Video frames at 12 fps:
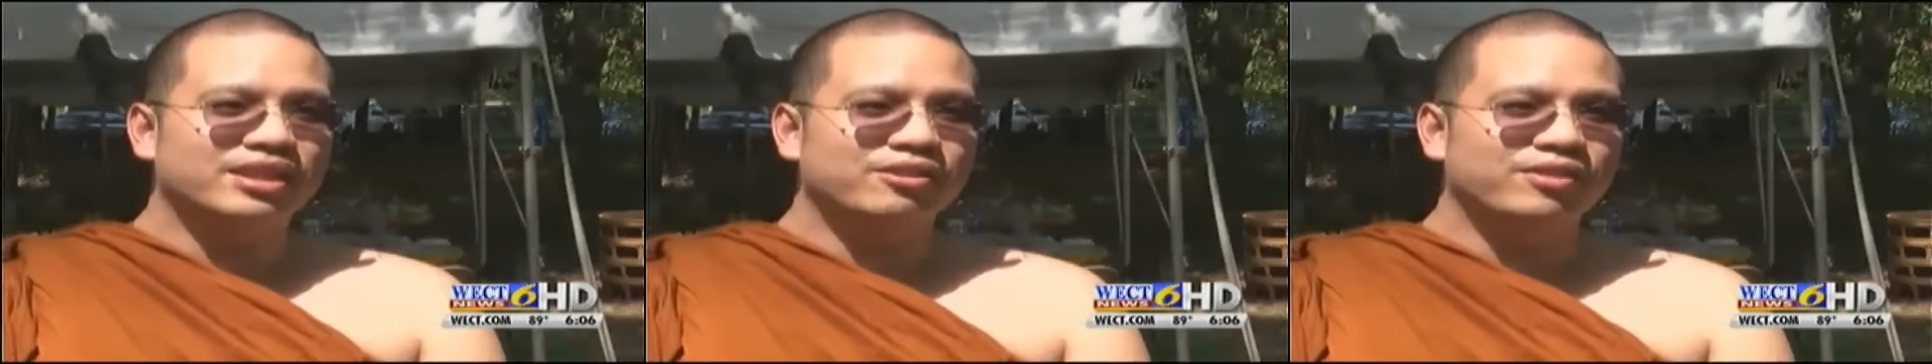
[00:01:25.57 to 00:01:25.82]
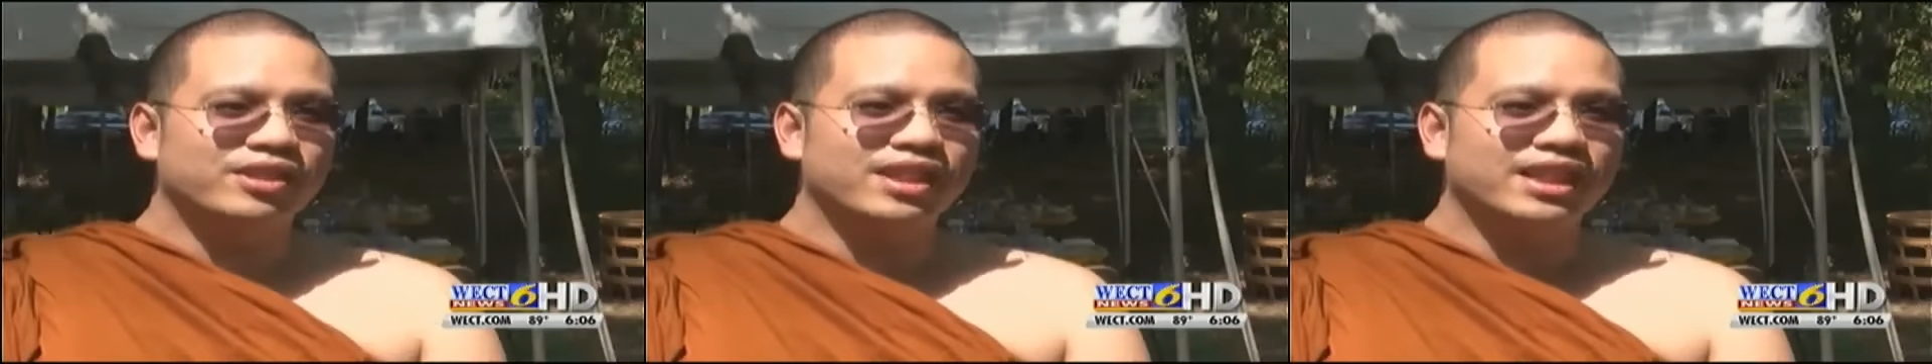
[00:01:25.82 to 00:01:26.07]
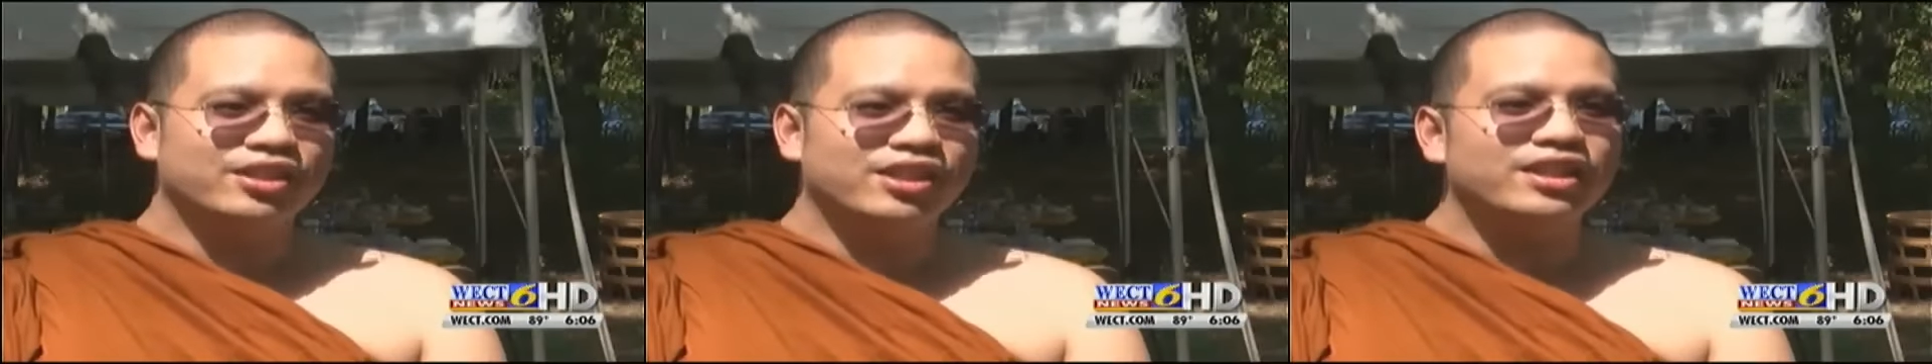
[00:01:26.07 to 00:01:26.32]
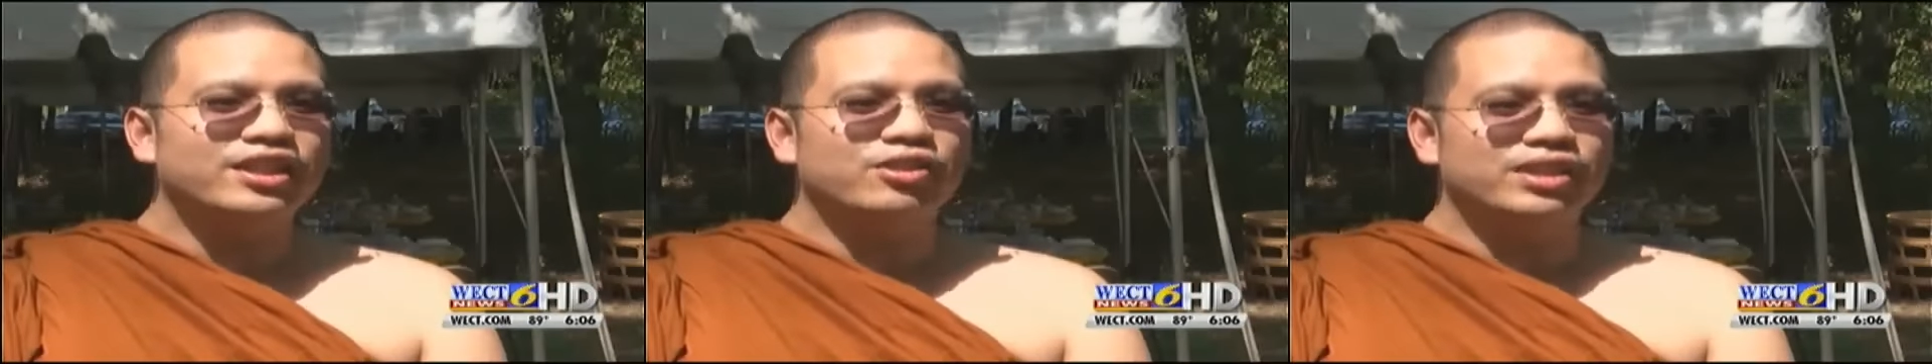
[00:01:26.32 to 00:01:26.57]
You feel like you're
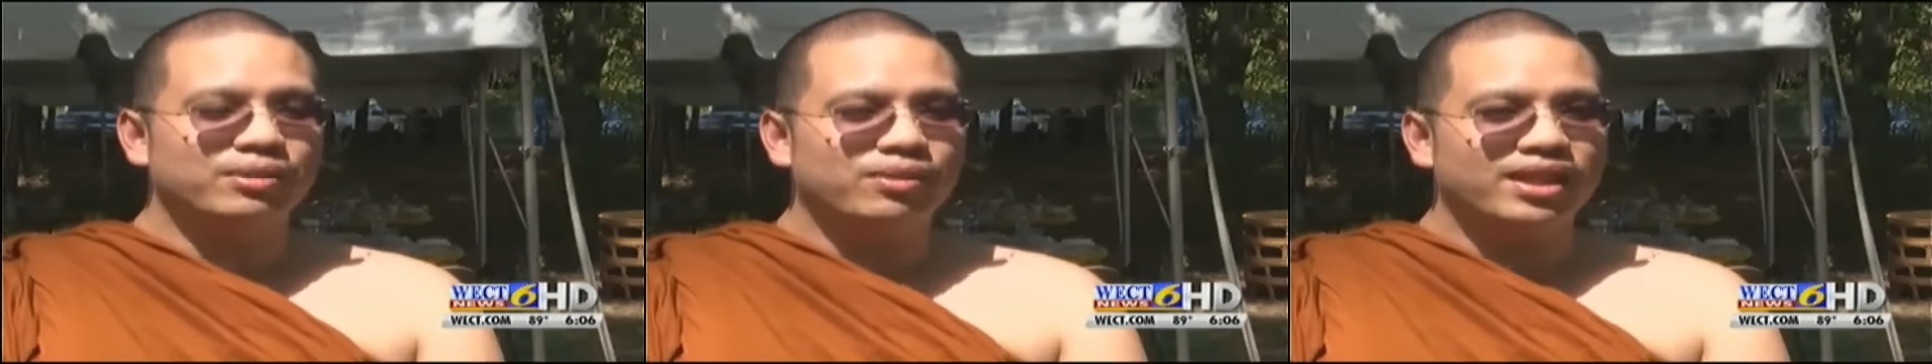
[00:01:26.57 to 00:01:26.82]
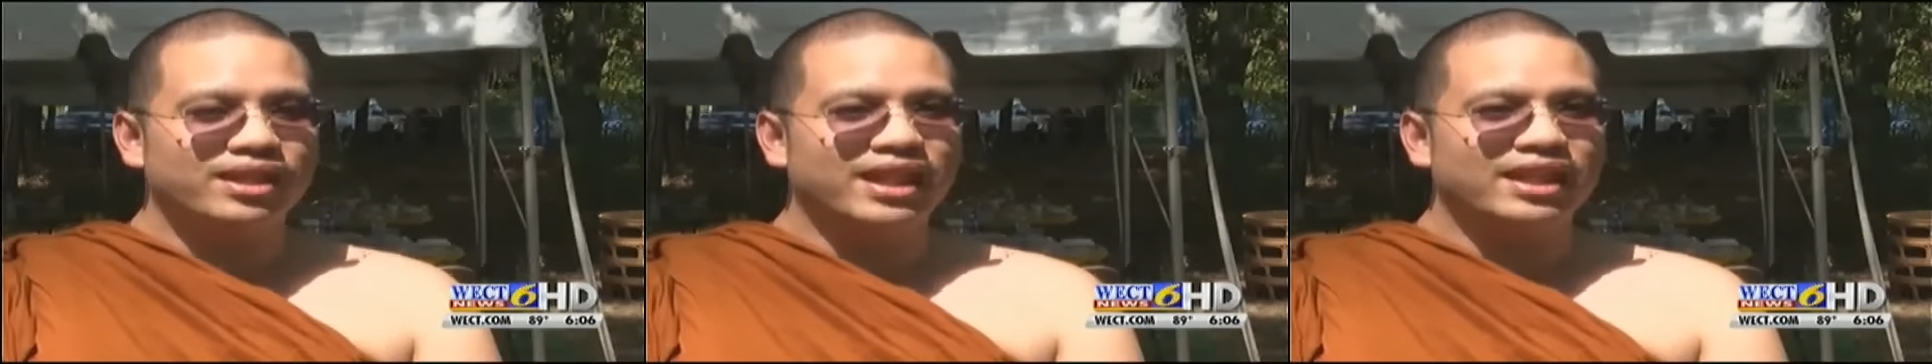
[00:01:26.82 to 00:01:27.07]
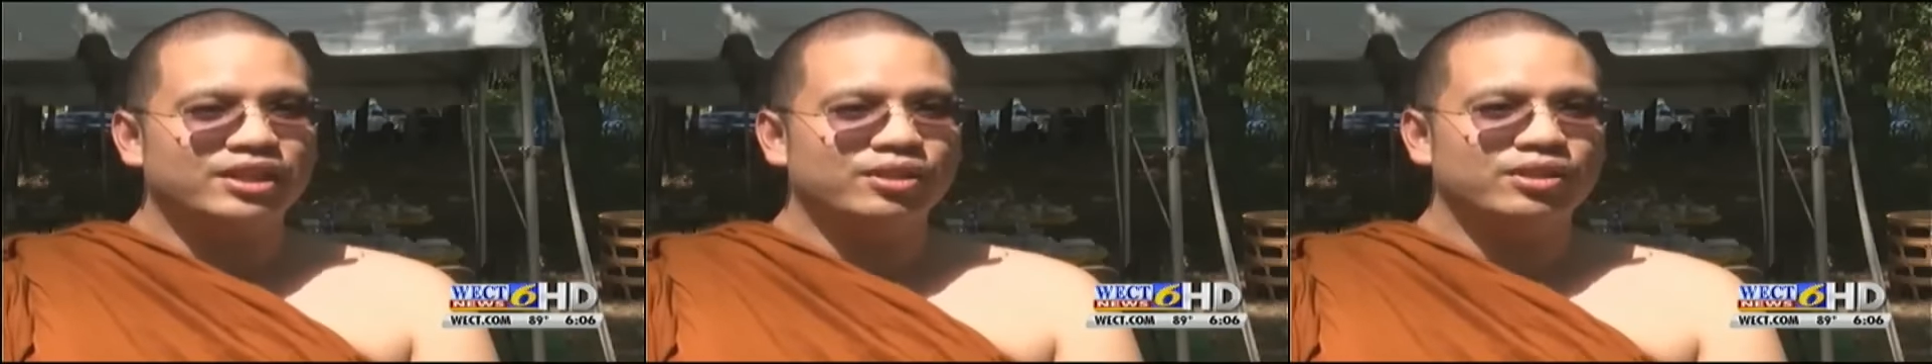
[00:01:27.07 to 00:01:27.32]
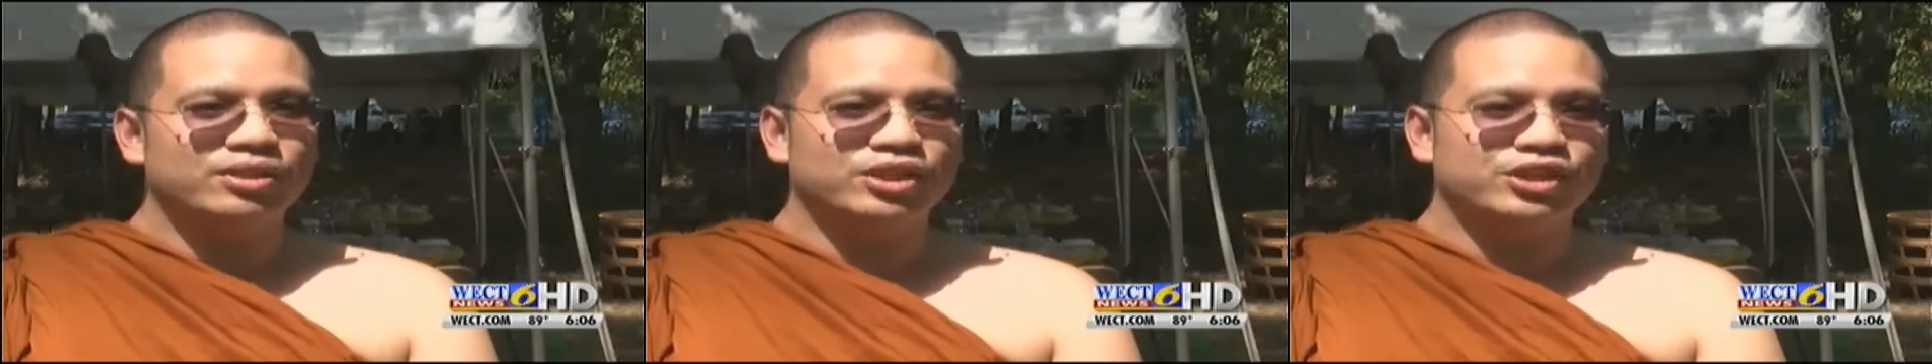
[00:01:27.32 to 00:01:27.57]
not the only one, that
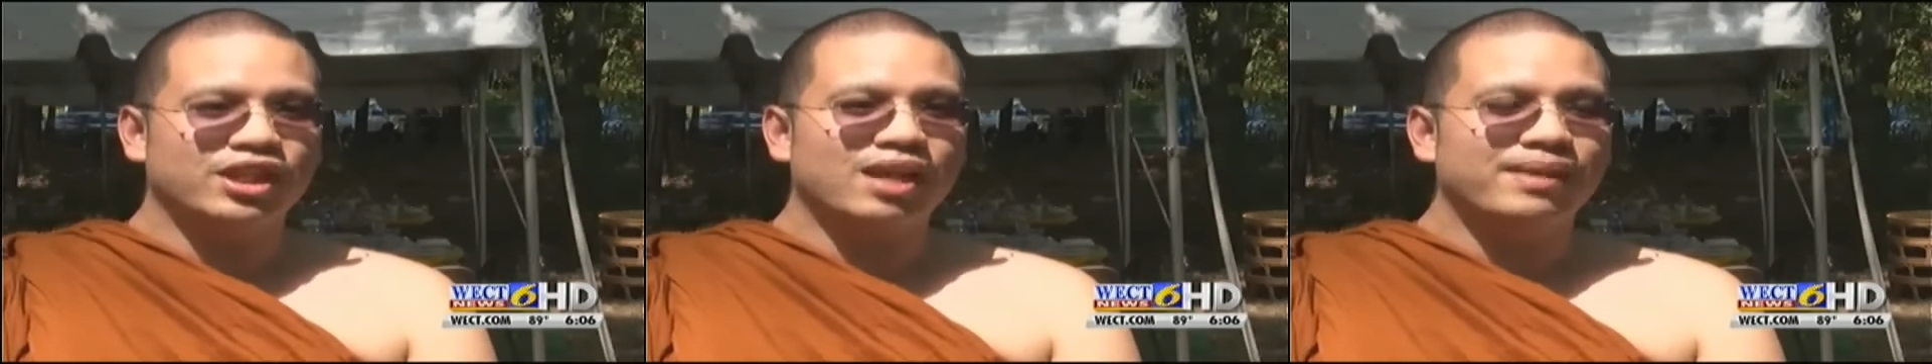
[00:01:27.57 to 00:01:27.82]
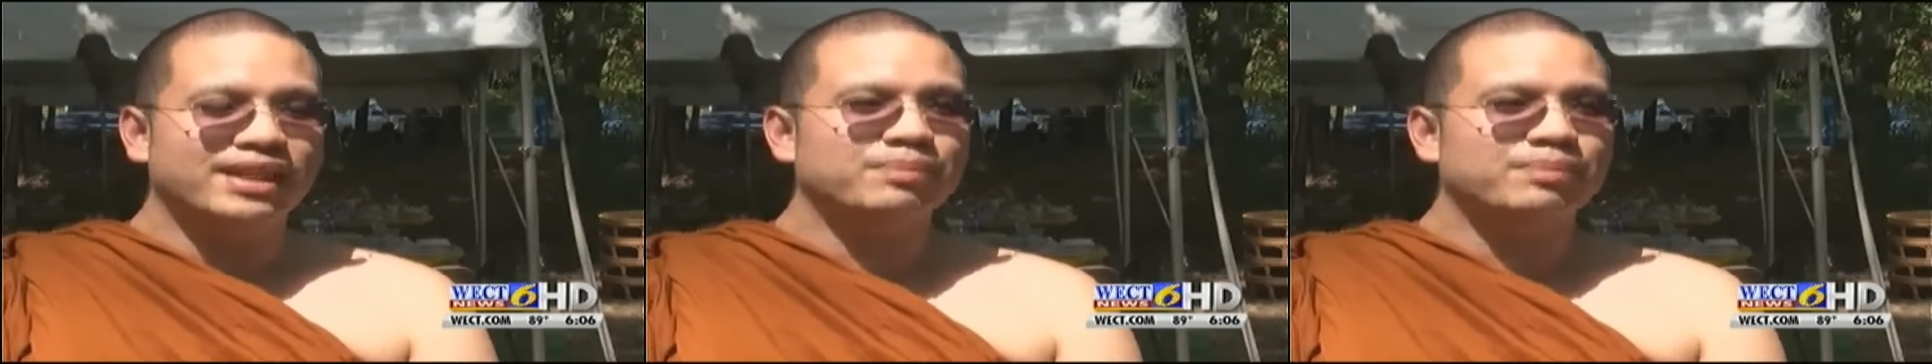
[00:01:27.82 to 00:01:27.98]
your job has